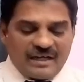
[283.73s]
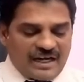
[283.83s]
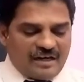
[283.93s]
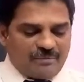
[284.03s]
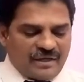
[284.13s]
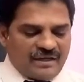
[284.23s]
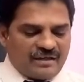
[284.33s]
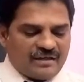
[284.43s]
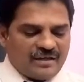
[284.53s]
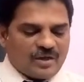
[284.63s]
and
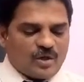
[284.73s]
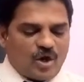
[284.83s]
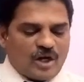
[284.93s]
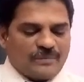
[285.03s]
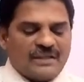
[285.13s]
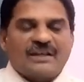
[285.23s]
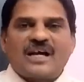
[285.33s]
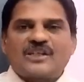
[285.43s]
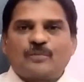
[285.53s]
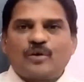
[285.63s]
may not be the
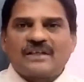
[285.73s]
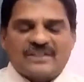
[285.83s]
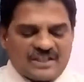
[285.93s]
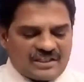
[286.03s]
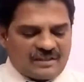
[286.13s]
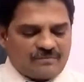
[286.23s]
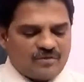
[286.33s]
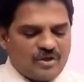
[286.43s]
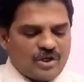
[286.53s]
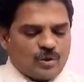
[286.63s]
last political system
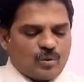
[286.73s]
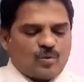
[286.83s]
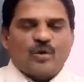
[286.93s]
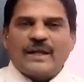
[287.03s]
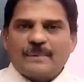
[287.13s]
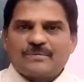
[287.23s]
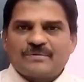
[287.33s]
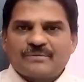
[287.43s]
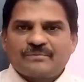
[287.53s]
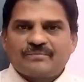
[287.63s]
to
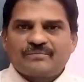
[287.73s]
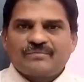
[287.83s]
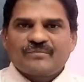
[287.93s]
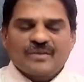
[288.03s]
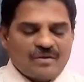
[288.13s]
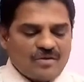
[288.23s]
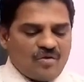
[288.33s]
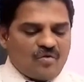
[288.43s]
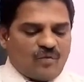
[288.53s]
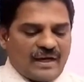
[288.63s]
collapse.
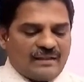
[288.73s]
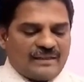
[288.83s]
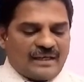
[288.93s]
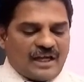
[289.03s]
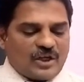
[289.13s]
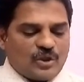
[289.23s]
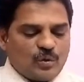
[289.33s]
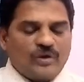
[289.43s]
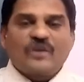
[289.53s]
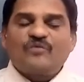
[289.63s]
While there are
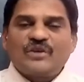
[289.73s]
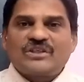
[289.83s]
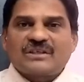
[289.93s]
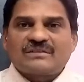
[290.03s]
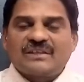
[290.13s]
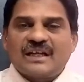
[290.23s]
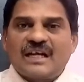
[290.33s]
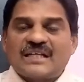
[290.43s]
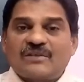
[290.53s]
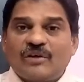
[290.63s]

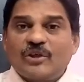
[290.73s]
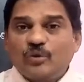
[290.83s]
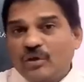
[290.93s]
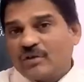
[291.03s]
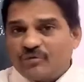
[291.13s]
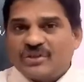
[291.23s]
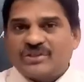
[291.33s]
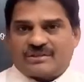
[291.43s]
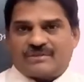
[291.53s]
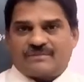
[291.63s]
several unique
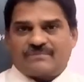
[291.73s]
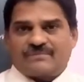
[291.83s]
features